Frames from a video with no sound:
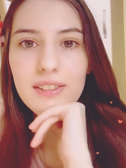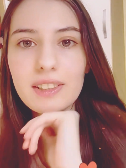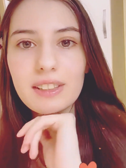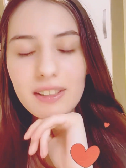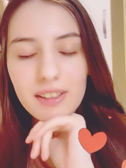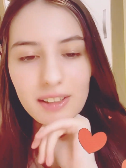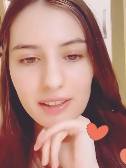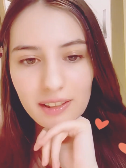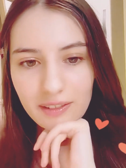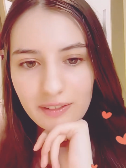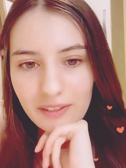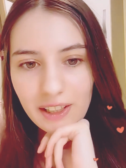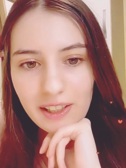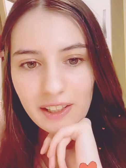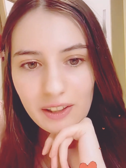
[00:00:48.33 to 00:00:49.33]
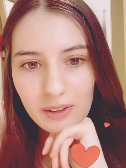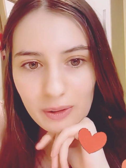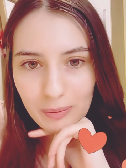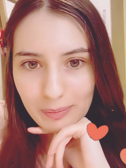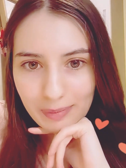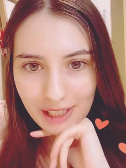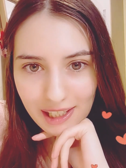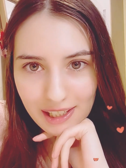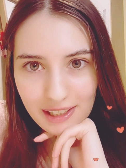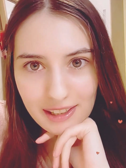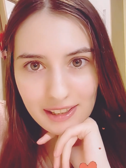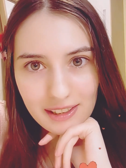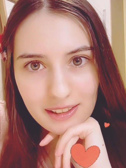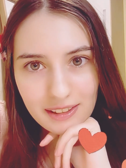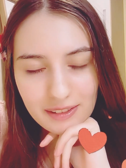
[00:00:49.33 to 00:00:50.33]
Have the video
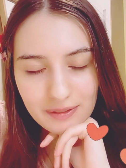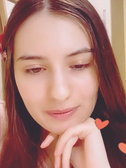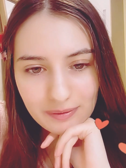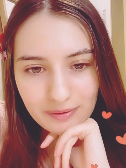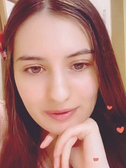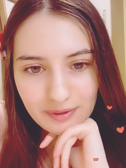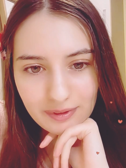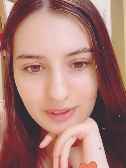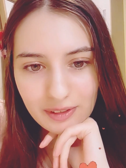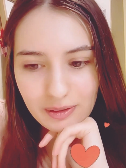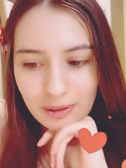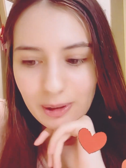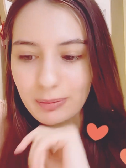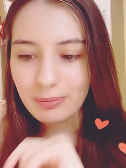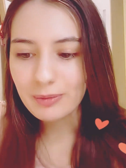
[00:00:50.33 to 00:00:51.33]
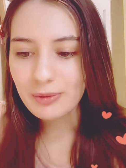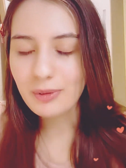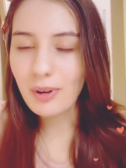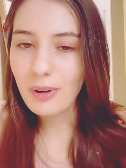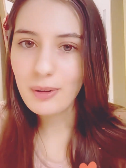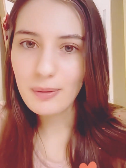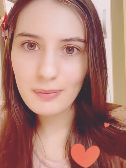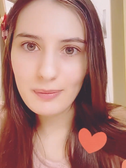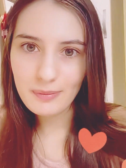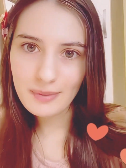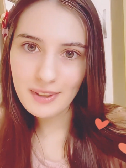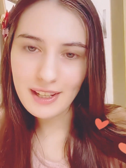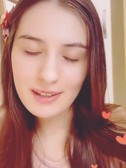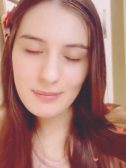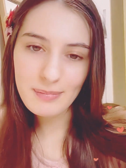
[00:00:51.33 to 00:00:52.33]
pinned where I'm
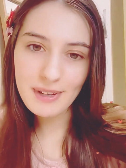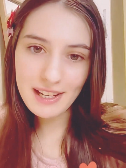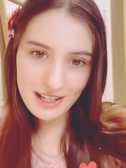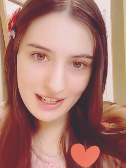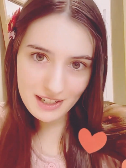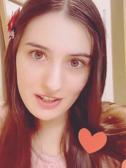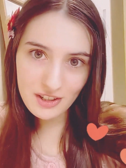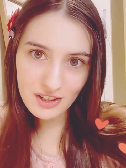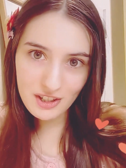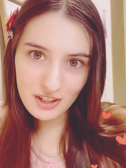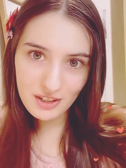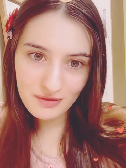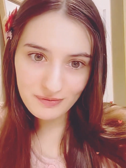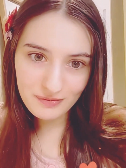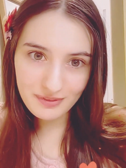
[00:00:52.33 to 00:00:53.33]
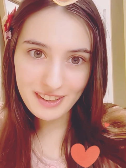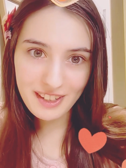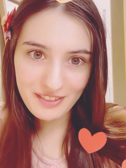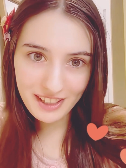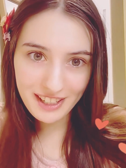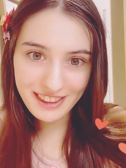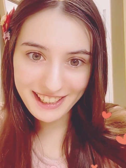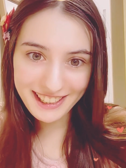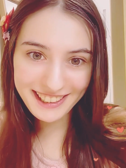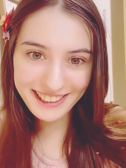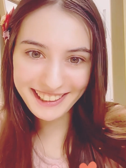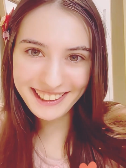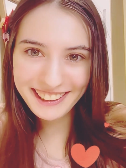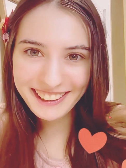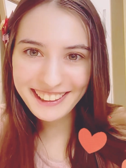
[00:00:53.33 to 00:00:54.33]
from and my age and
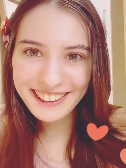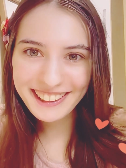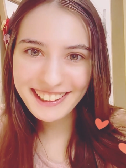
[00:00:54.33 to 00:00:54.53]
everything.